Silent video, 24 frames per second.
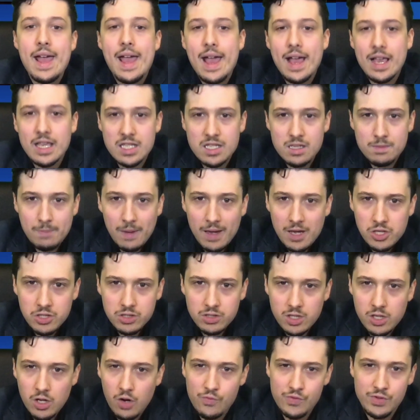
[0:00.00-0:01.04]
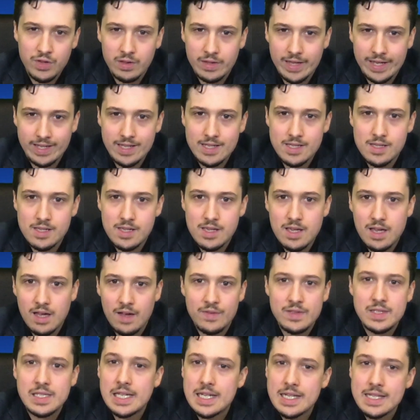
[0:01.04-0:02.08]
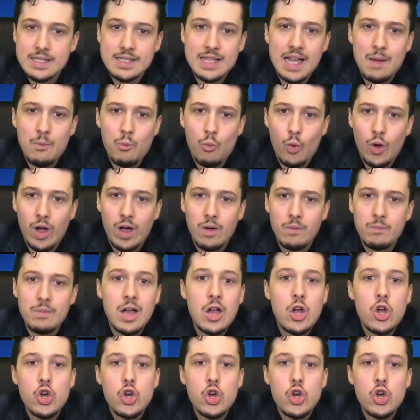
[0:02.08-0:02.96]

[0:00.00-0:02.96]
especially over the legacy of Tsar Samuel,